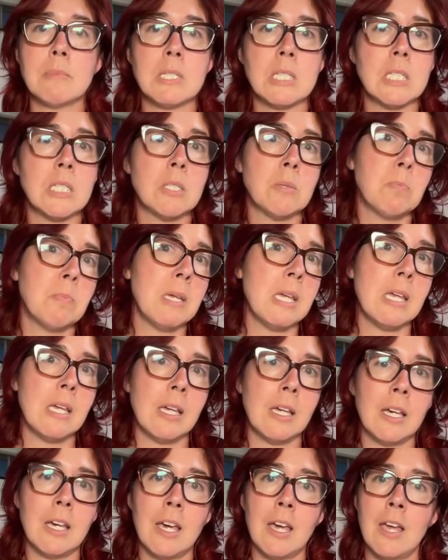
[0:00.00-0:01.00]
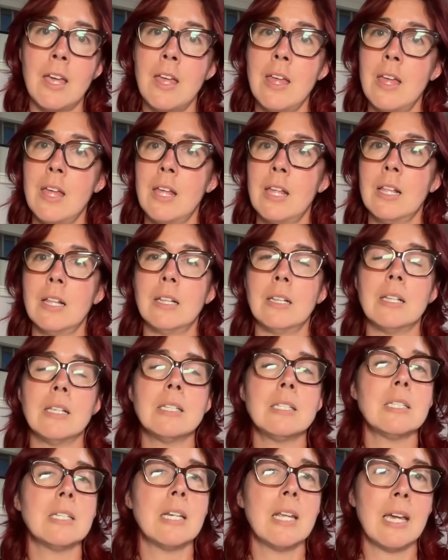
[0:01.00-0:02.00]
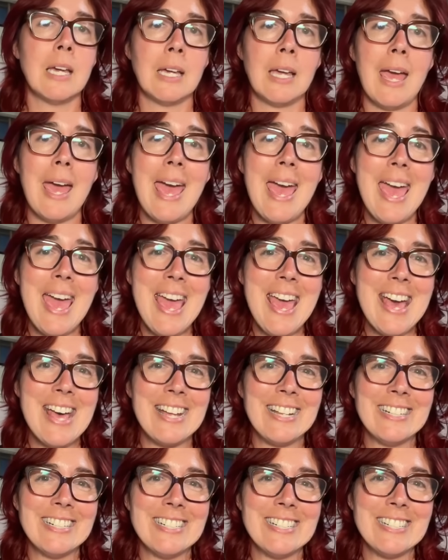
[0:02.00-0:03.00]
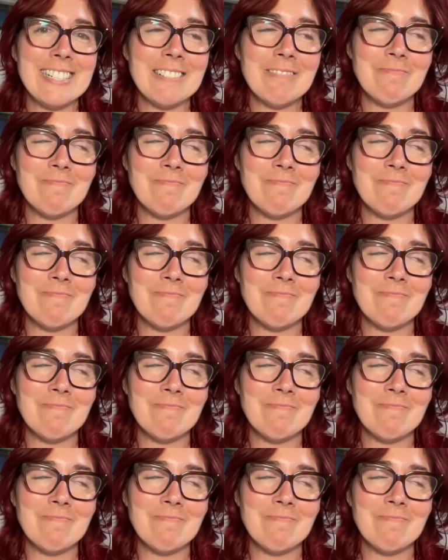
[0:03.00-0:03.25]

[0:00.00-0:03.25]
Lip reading: speak, listening, and